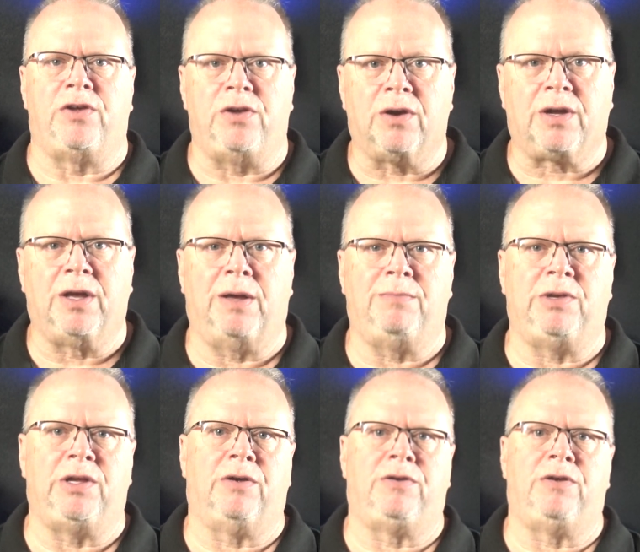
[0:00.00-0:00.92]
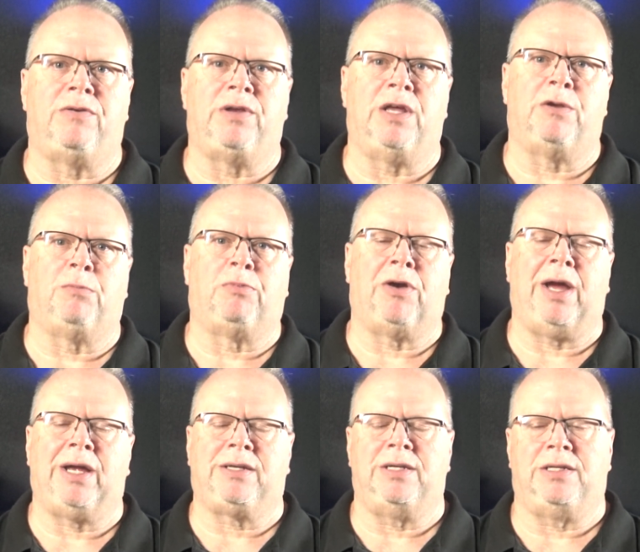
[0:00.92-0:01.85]
your company or your dental
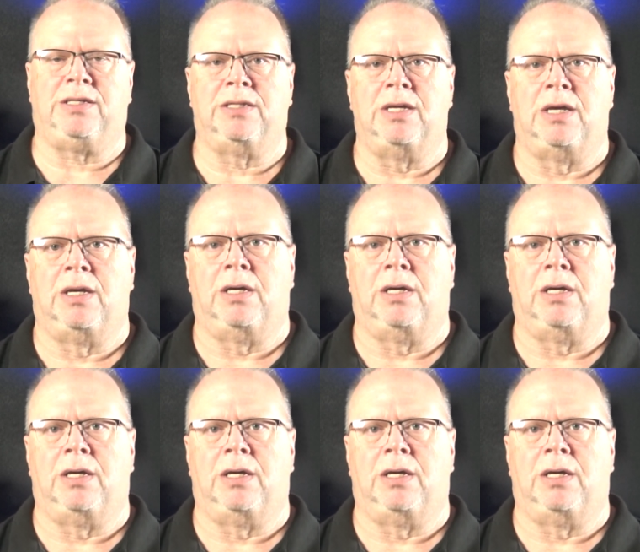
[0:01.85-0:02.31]
practice,